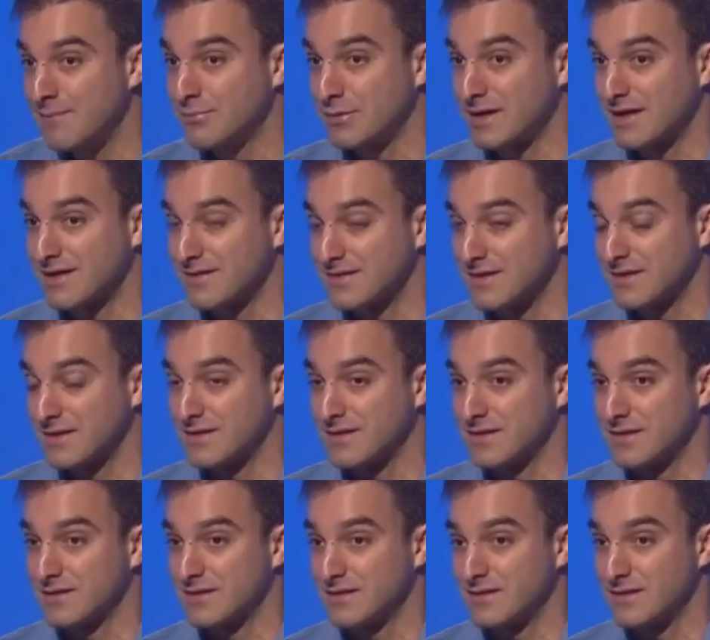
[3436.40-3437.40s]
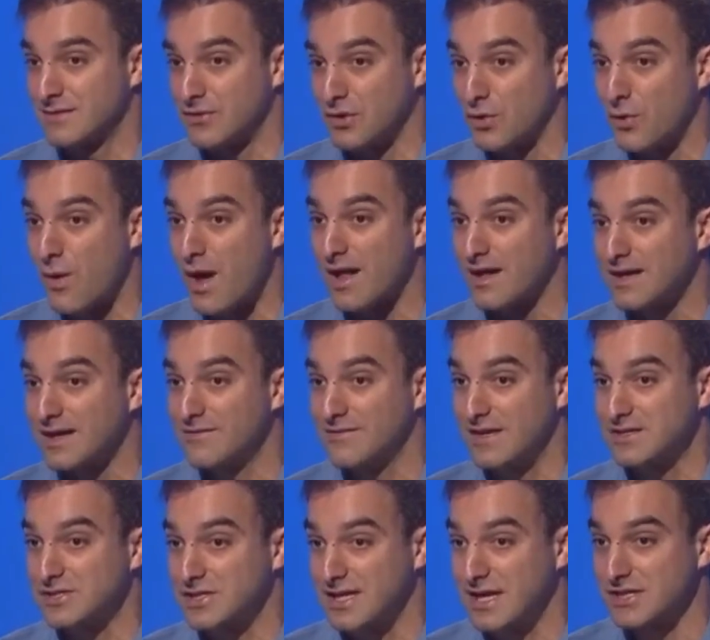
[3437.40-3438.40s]
and bringing the quality of
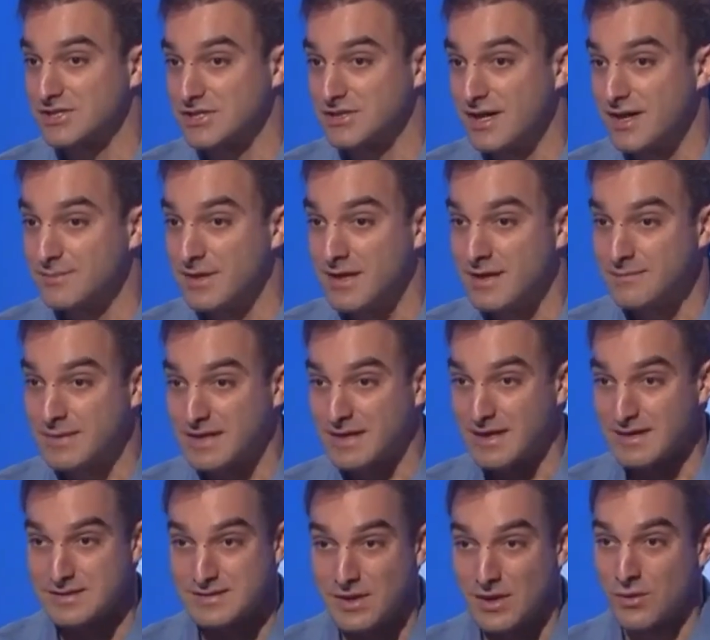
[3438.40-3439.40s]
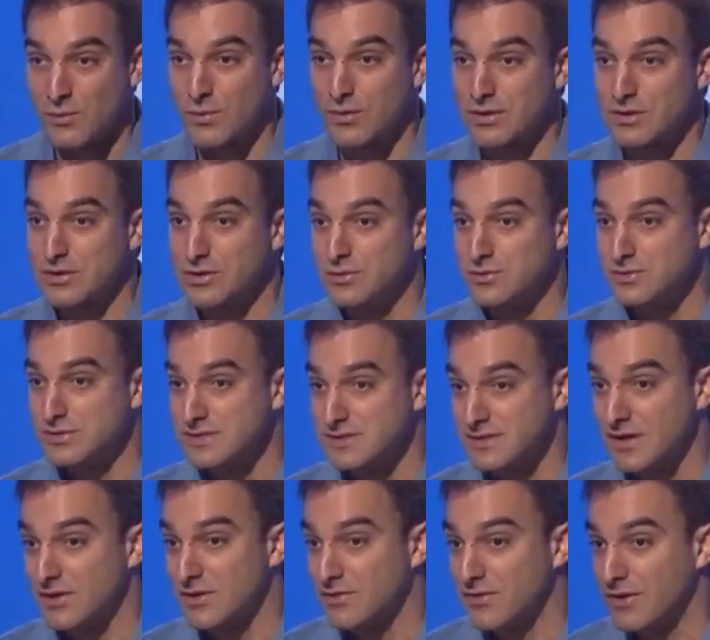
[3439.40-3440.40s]
education up, because they're
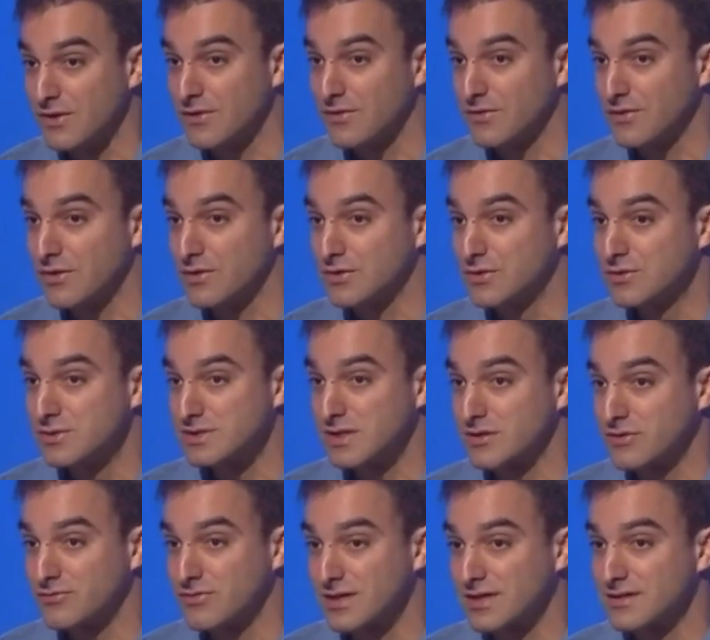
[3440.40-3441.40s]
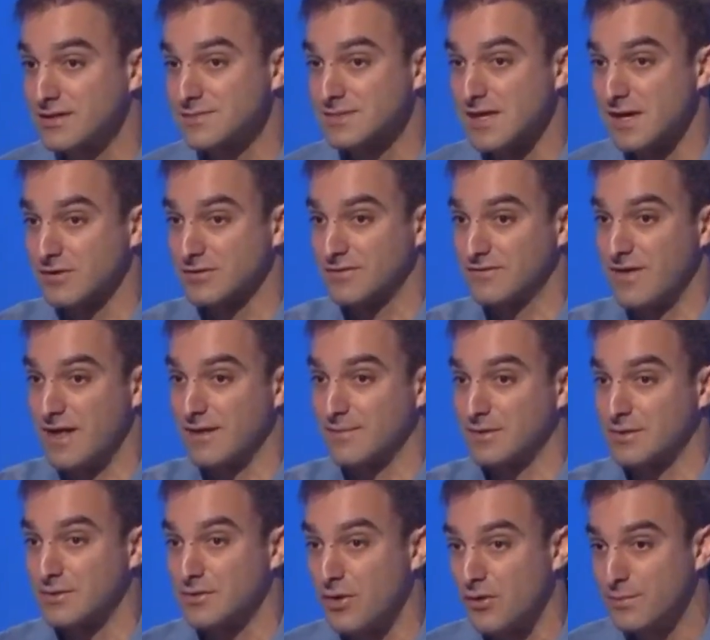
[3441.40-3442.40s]
using curriculums that are
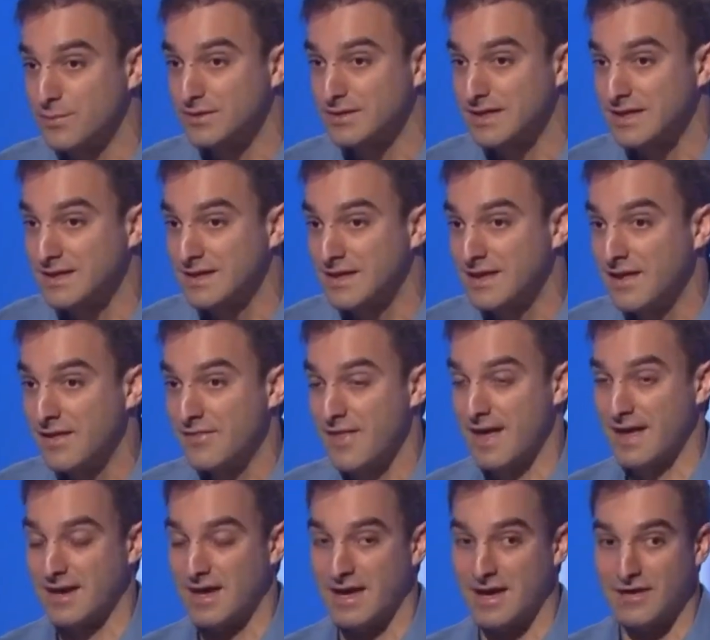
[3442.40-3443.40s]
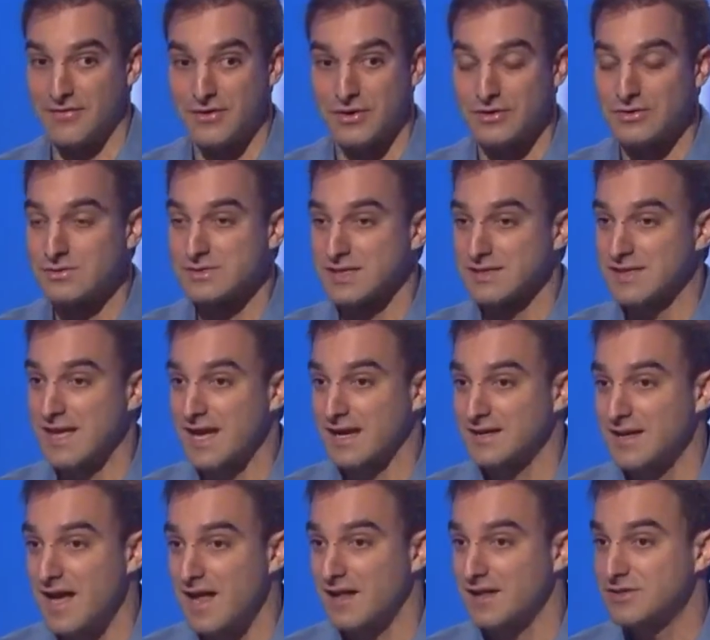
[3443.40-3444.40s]
developed globally, that they're using
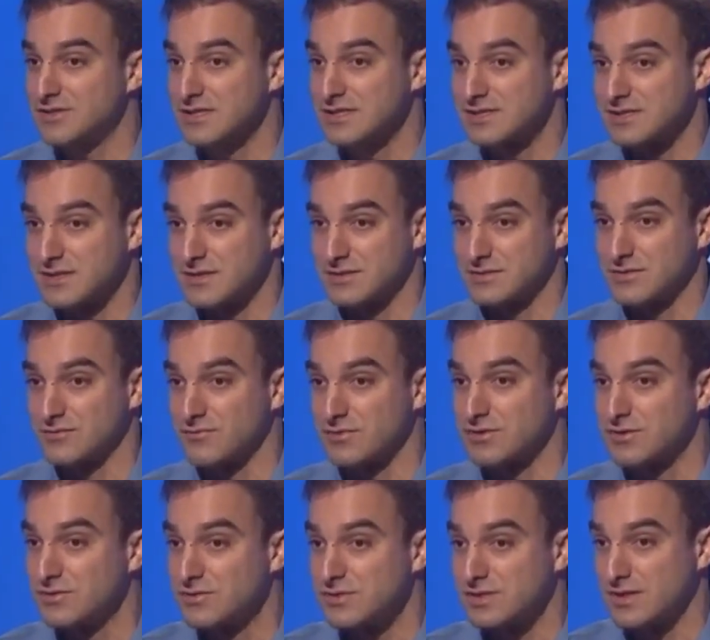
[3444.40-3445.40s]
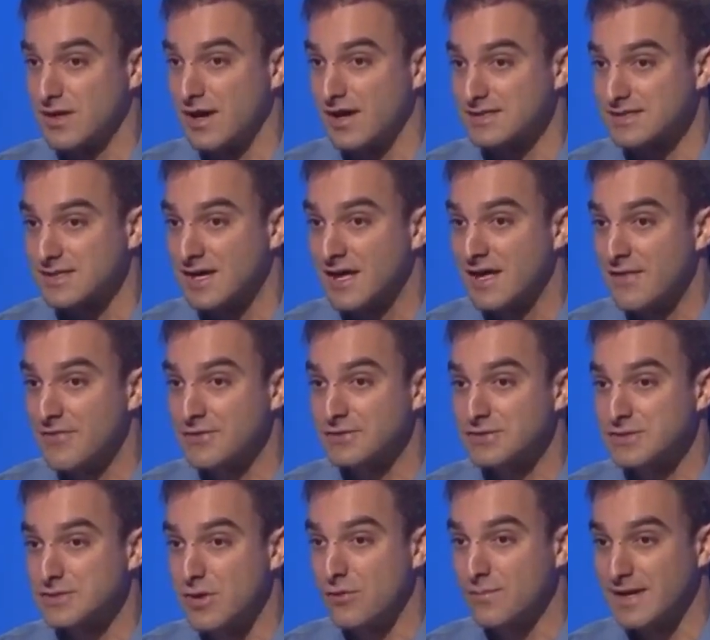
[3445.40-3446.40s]
technologies to reduce costs. There's
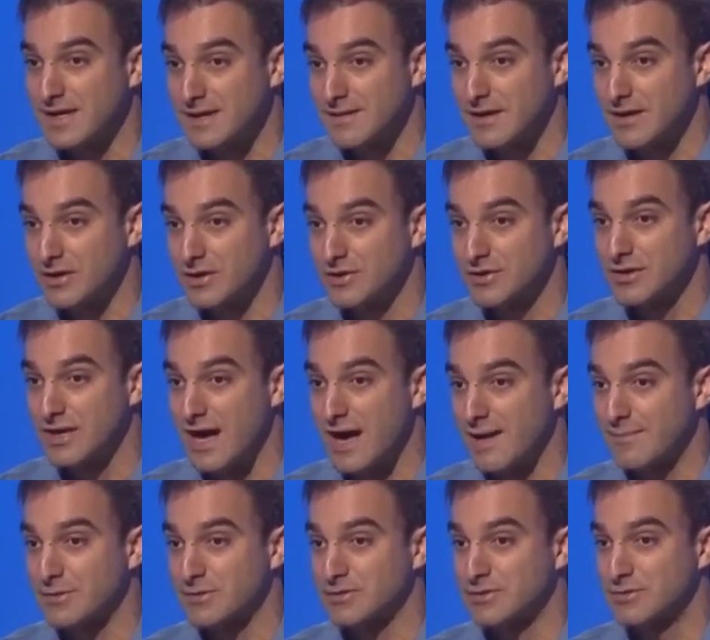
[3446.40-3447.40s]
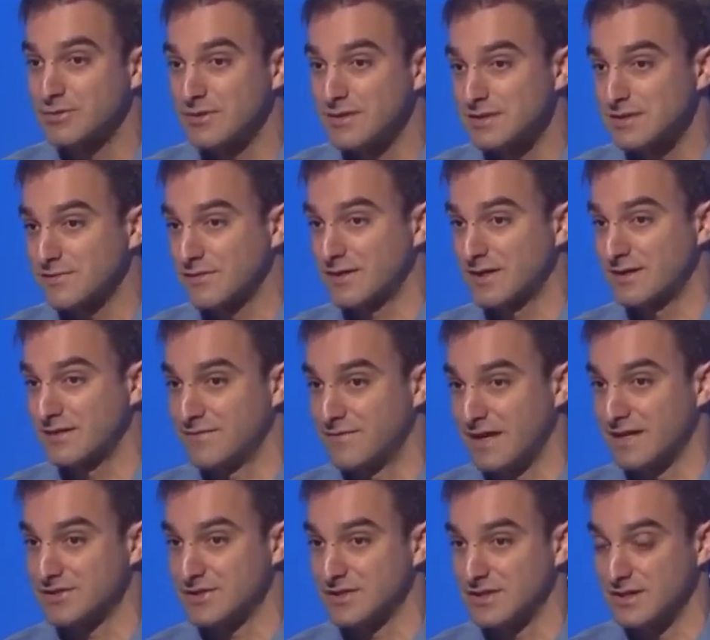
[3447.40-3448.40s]
so many good opportunities for
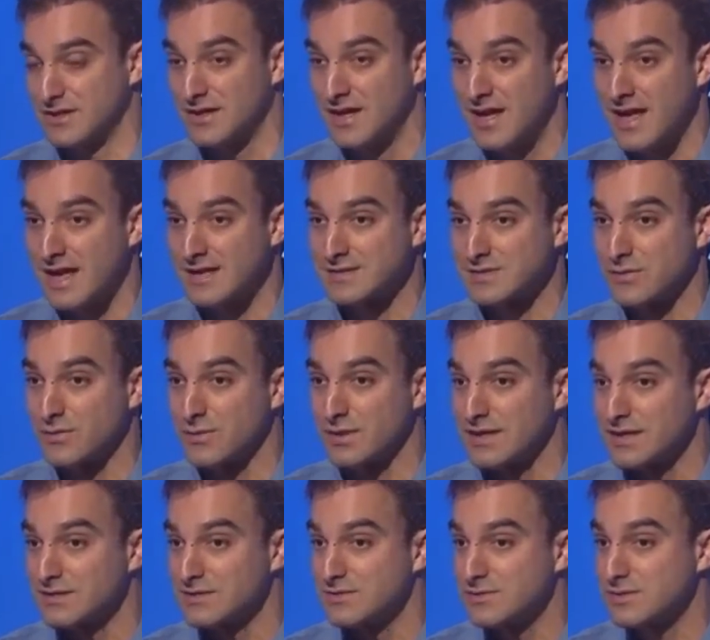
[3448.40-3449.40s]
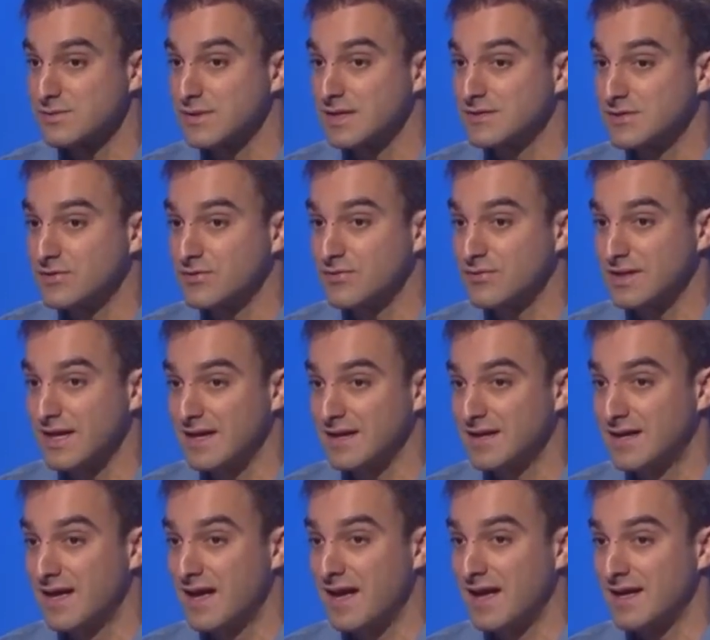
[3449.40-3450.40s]
innovation here. And so what we need to do is we need to create
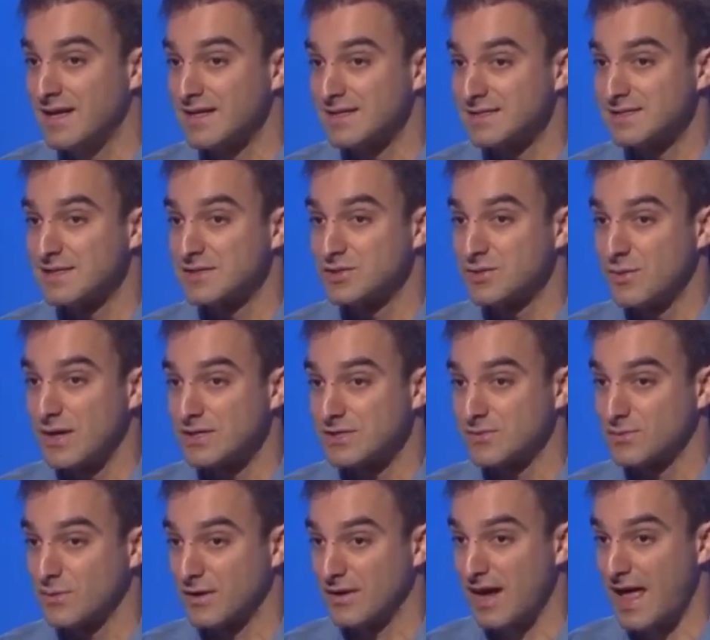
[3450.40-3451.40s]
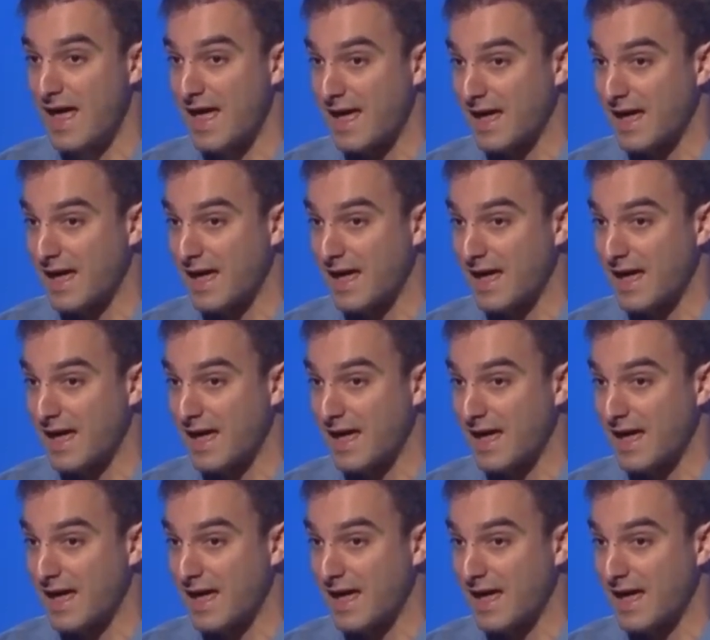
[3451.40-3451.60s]
a situation where